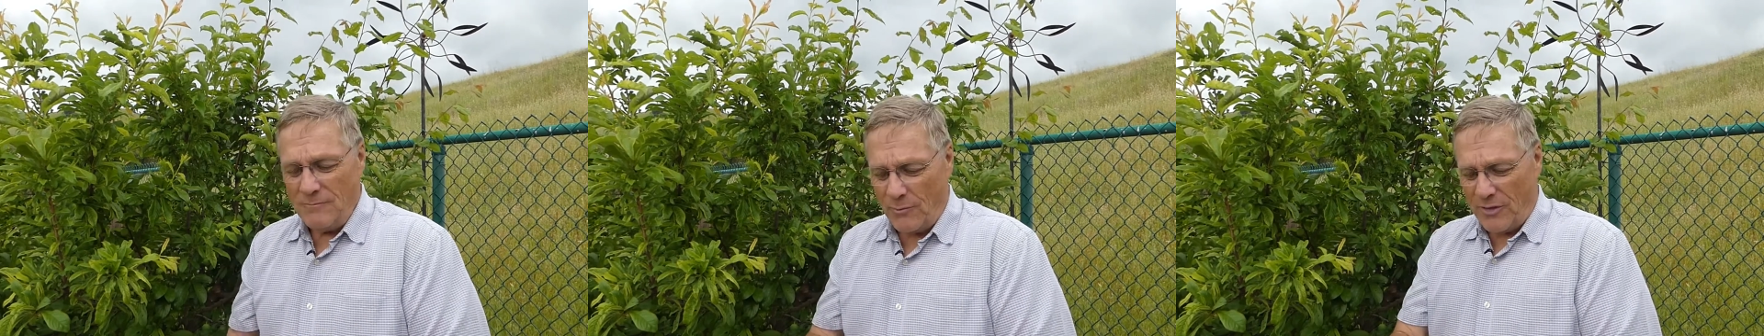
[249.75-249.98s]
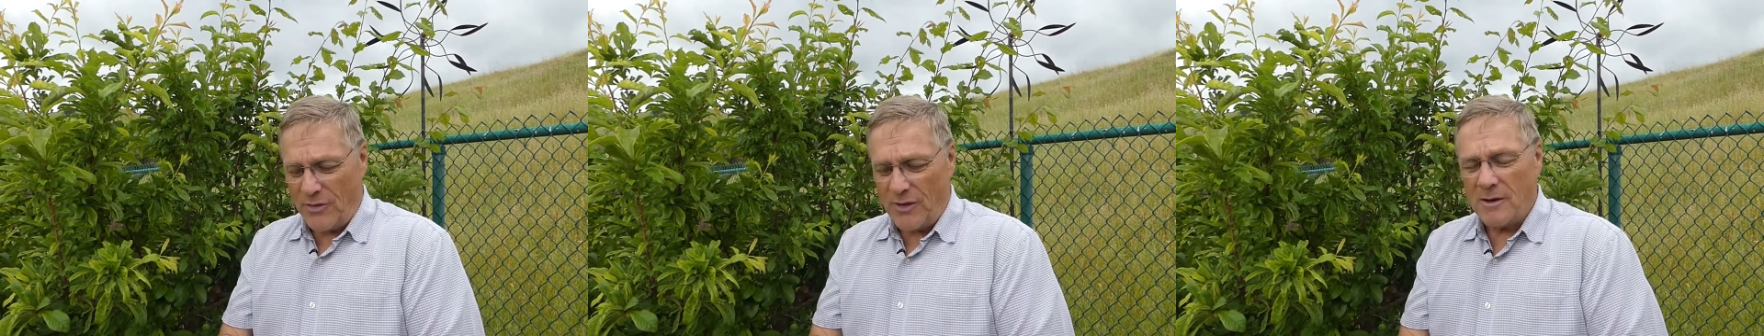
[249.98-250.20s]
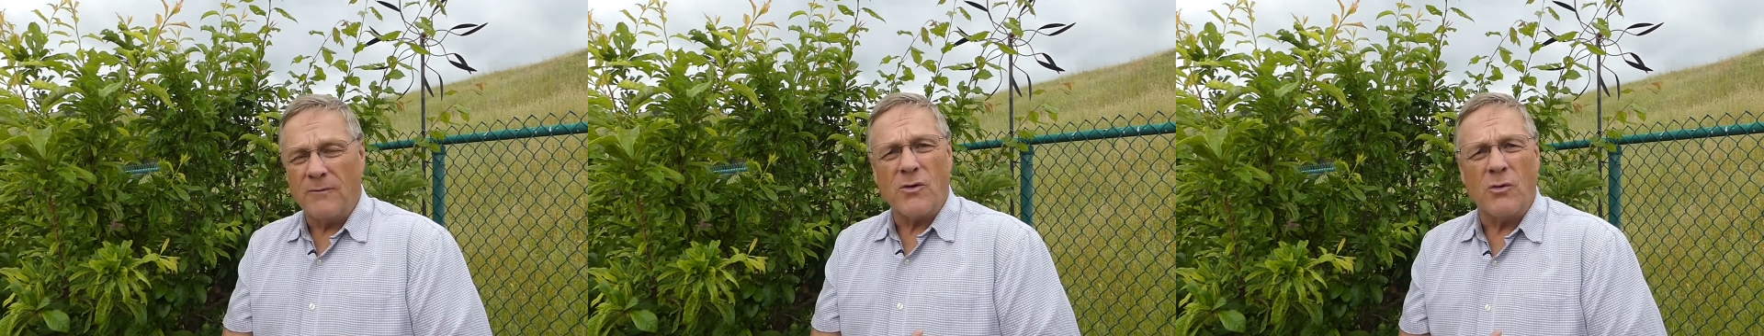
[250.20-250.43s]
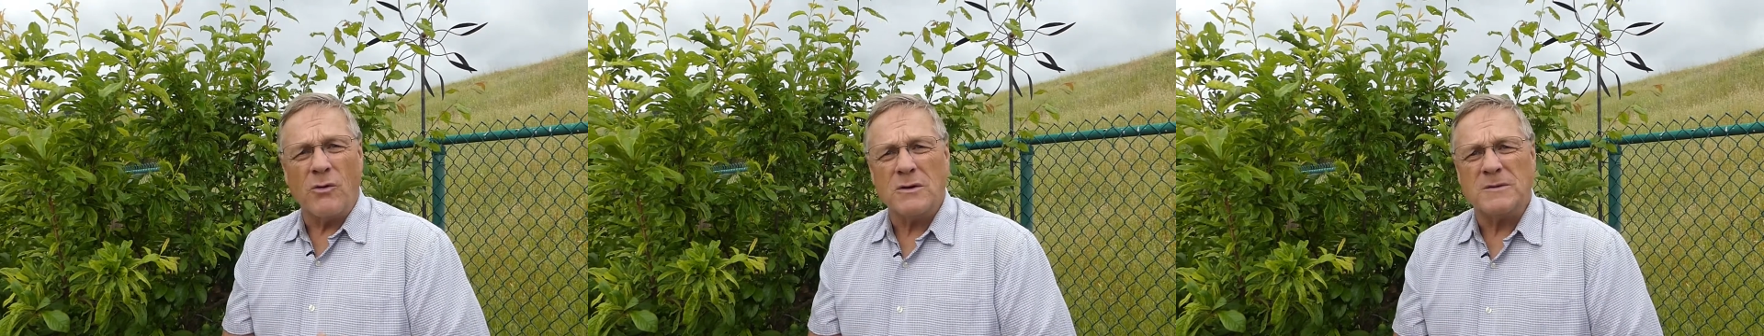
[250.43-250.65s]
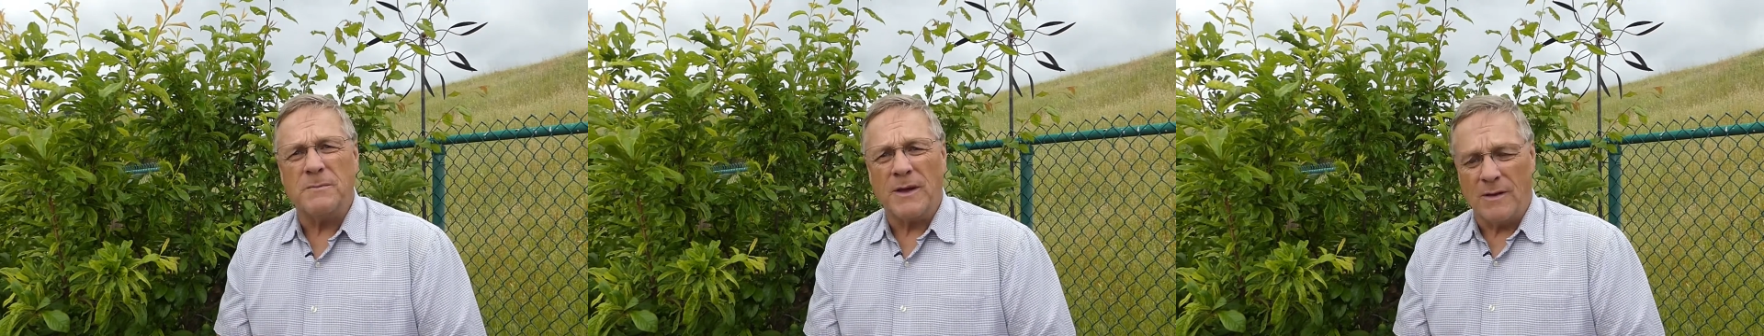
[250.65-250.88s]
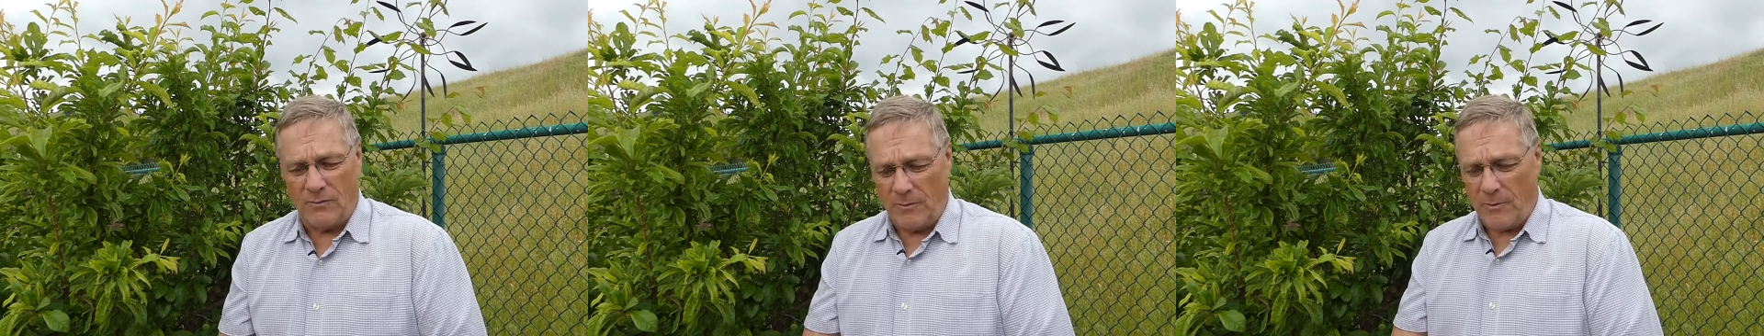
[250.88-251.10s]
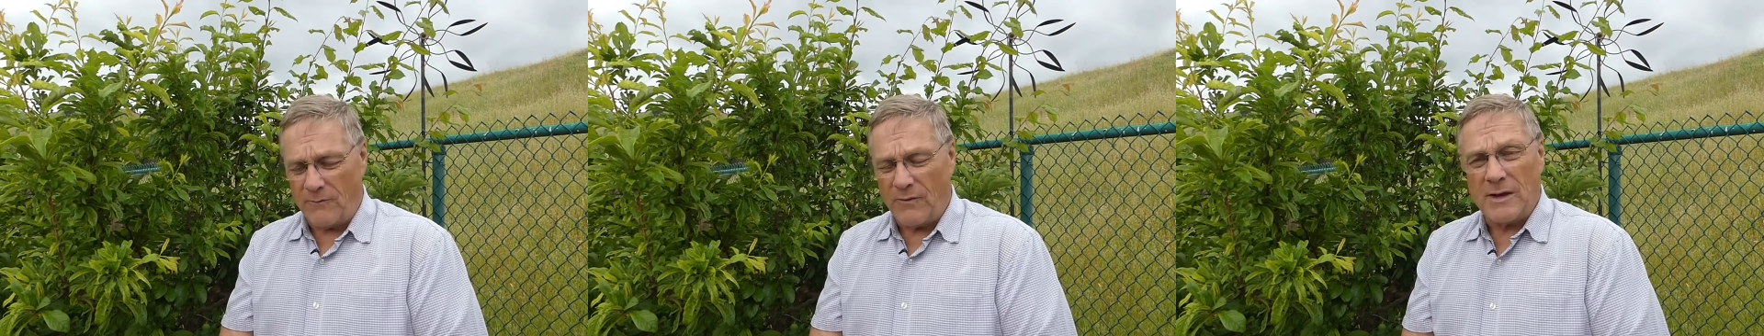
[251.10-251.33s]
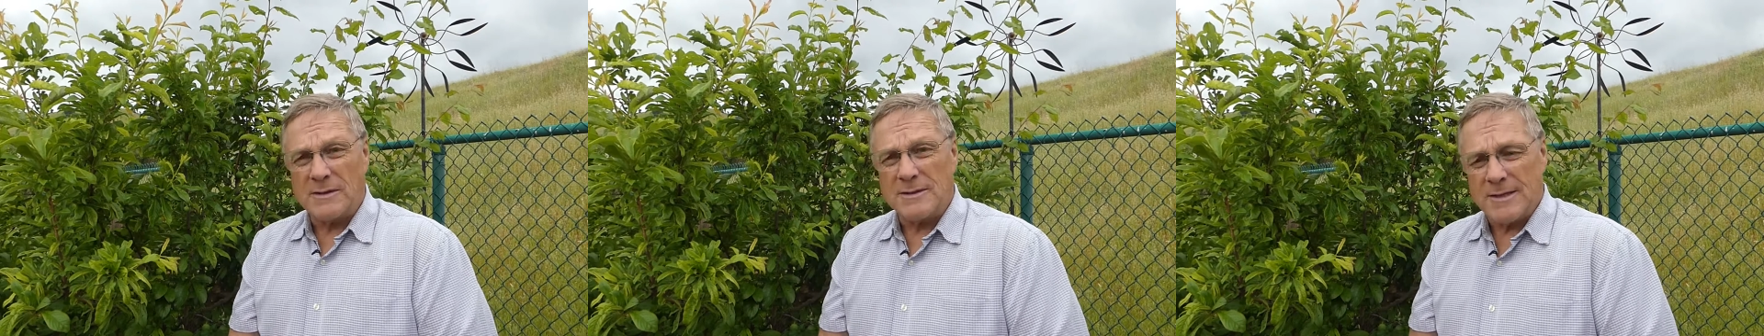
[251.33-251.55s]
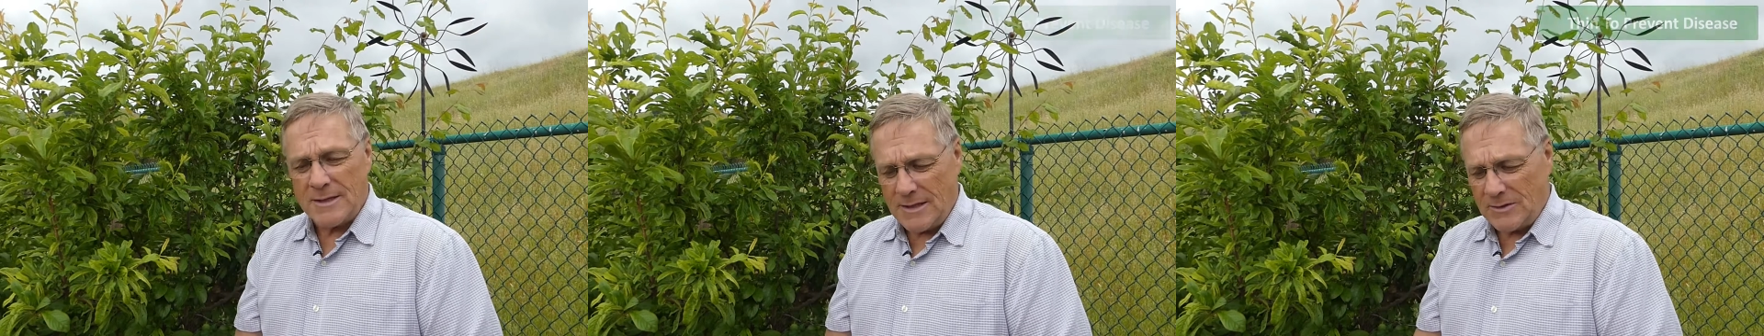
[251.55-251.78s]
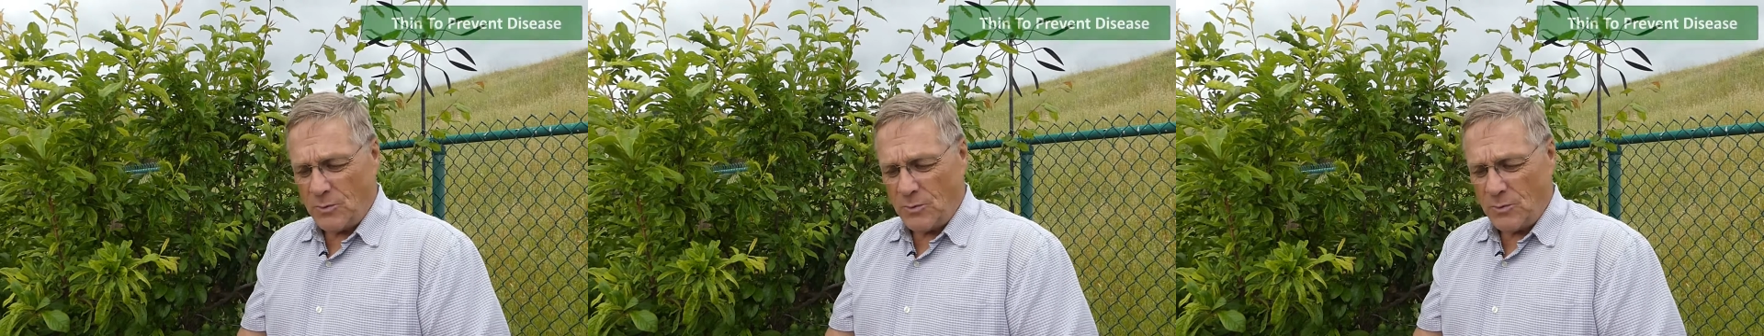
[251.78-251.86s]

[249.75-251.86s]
We thin, of course, to prevent disease.